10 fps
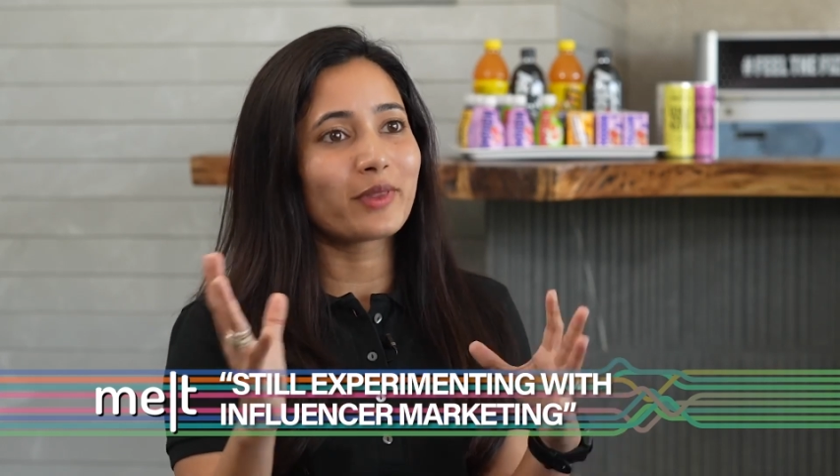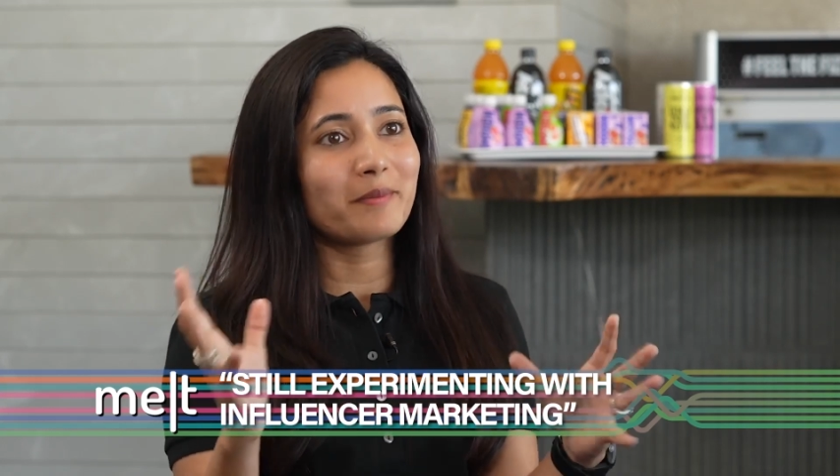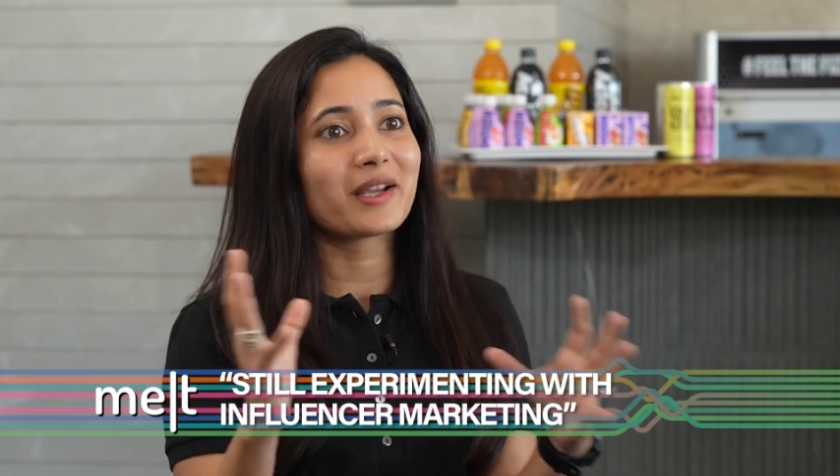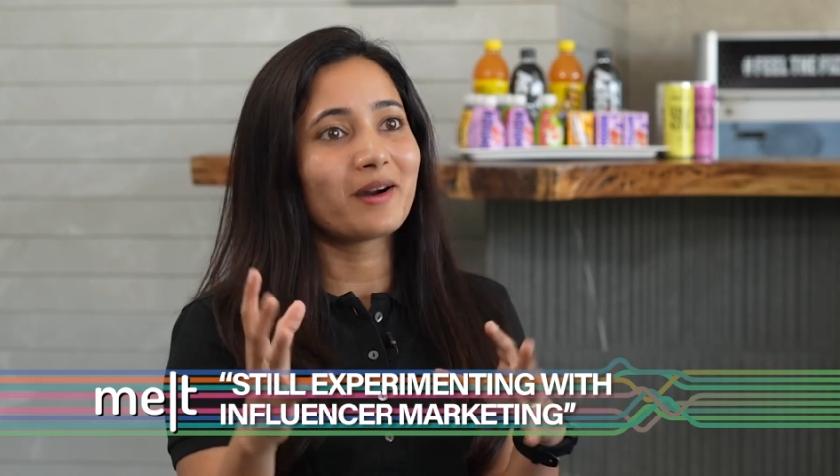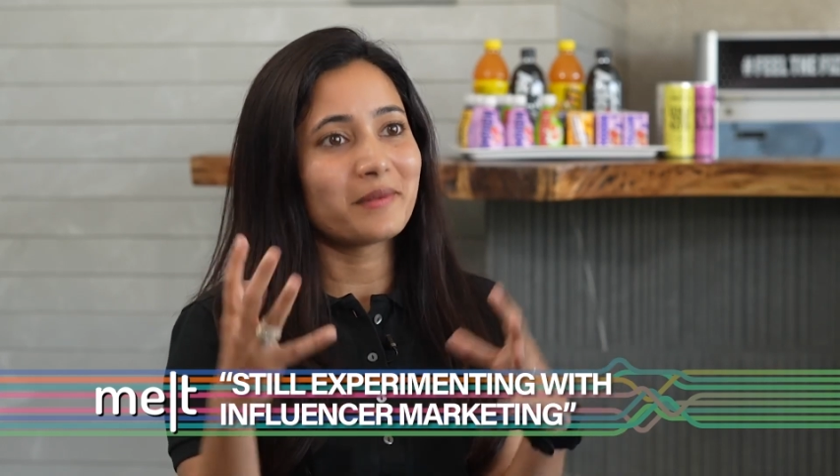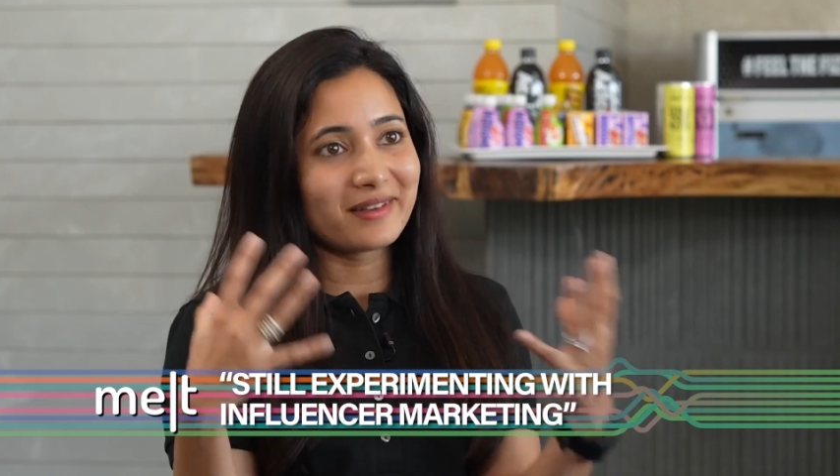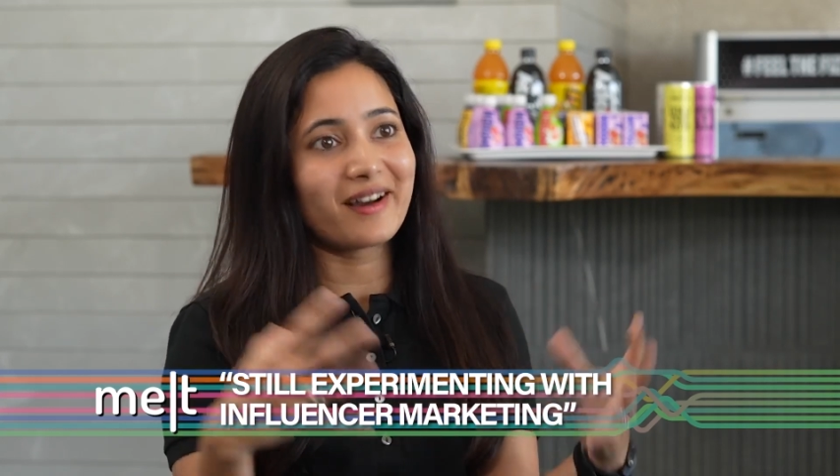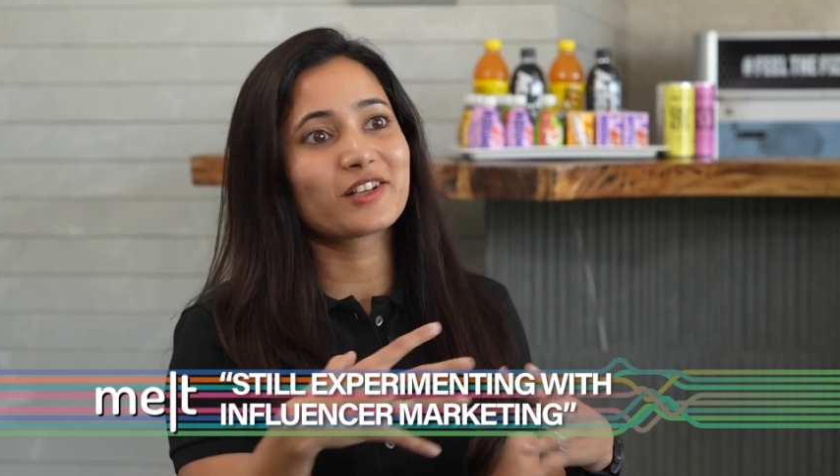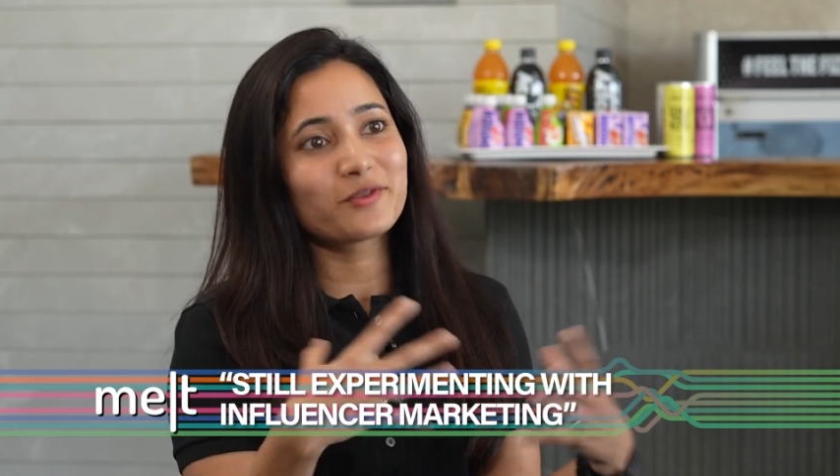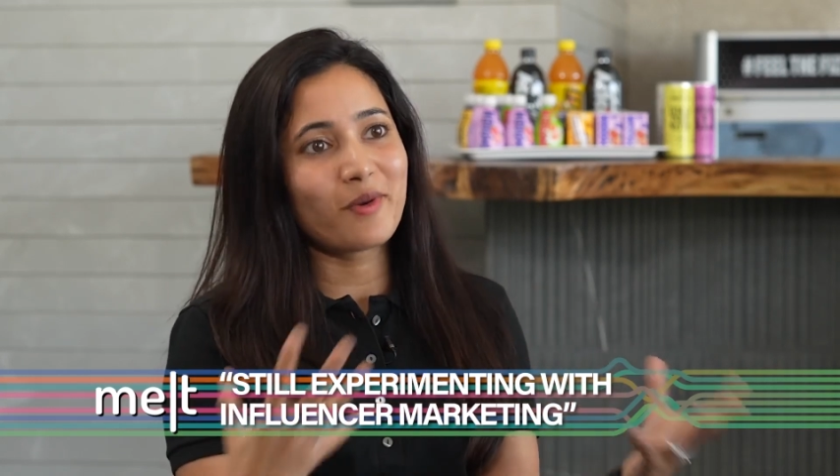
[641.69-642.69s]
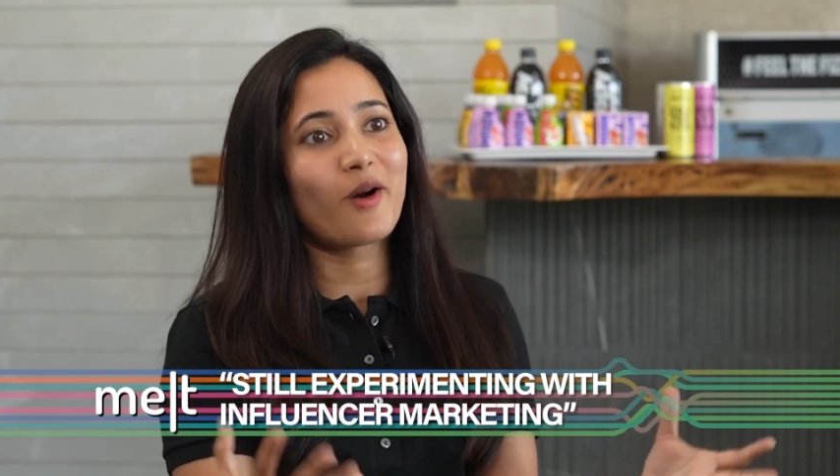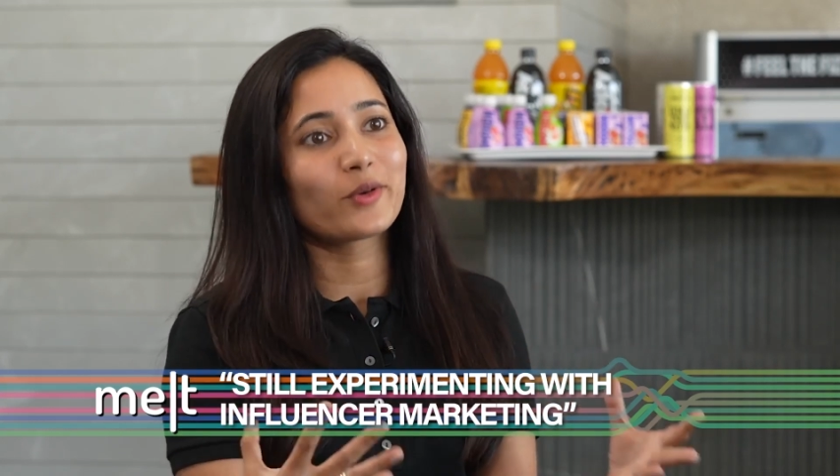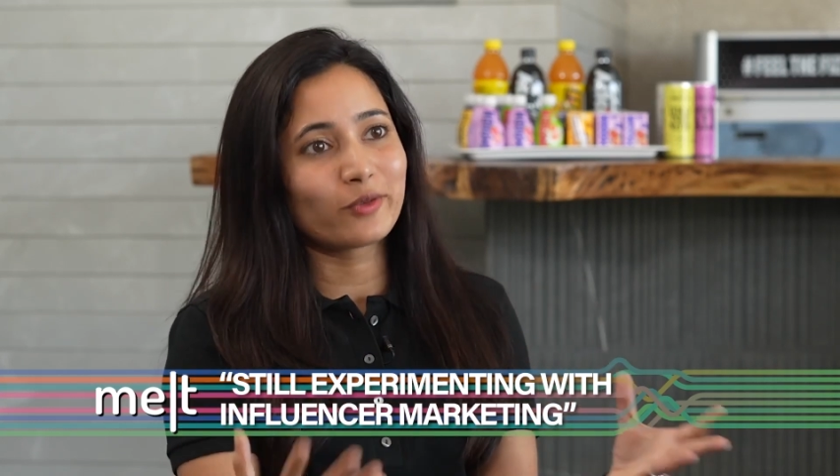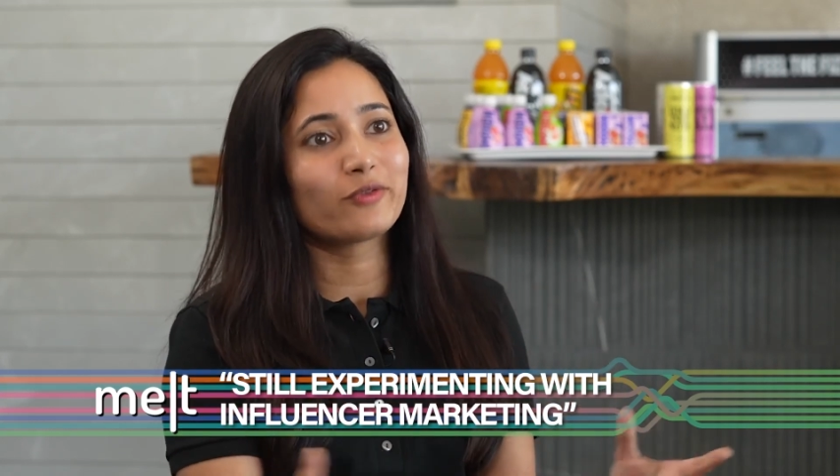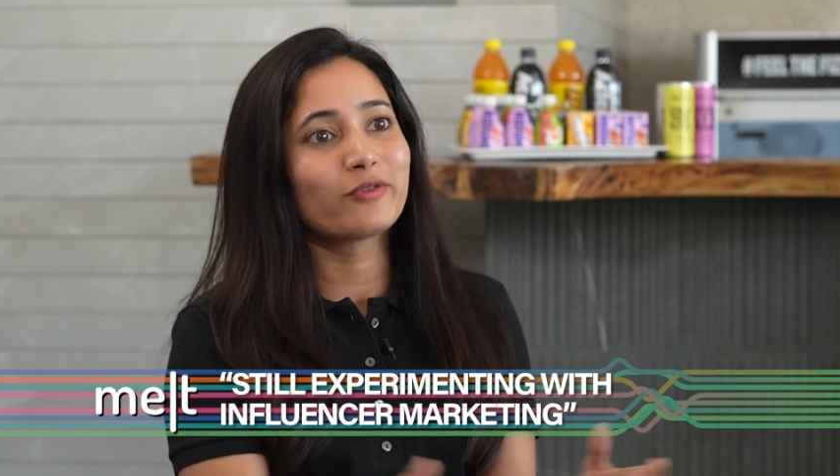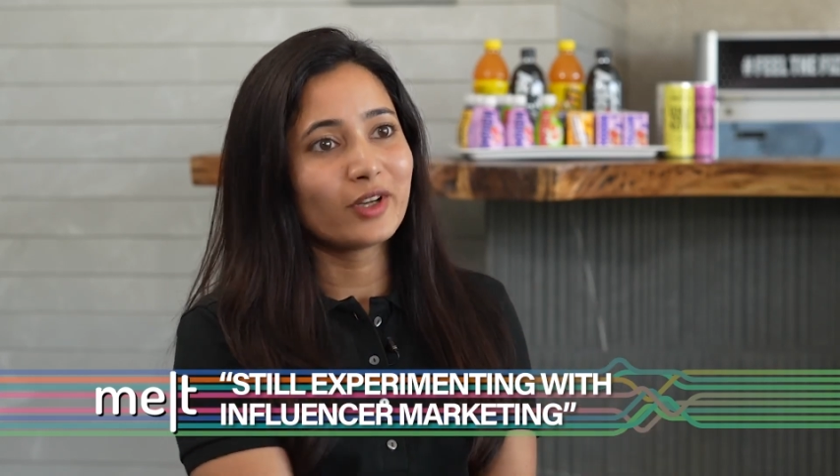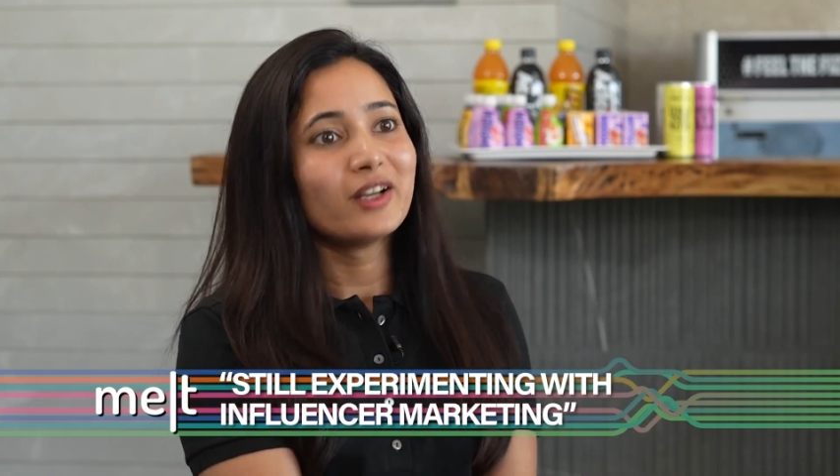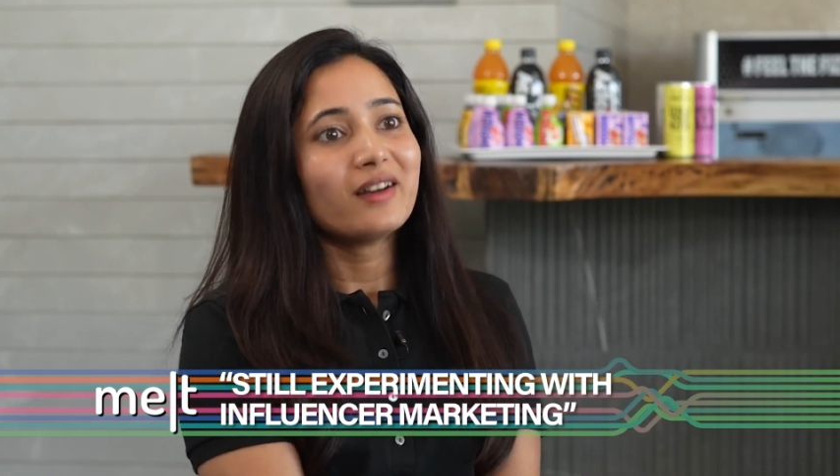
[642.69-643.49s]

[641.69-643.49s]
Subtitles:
they become a large part of,